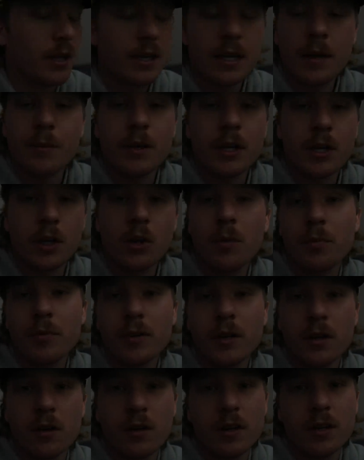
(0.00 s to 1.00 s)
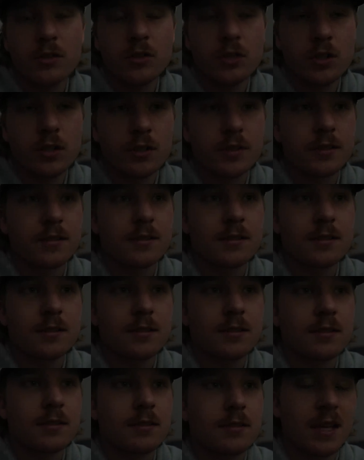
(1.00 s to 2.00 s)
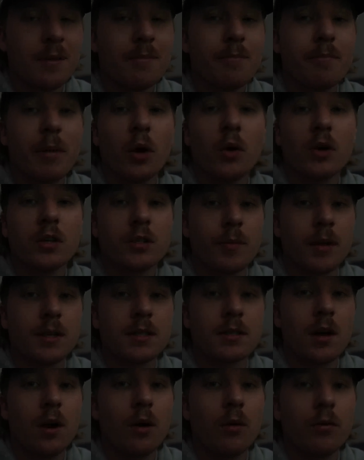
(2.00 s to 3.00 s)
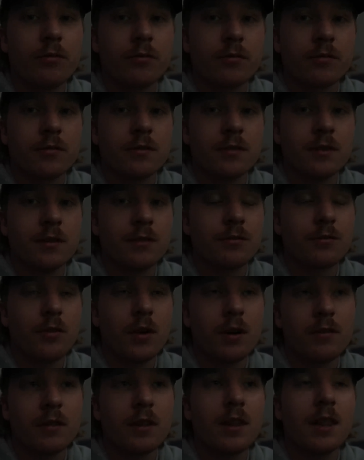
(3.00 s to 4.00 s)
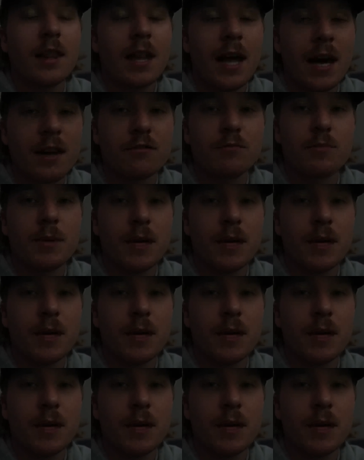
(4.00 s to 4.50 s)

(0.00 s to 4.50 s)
like I'm gonna go up there and just embarrass myself in front of a lot of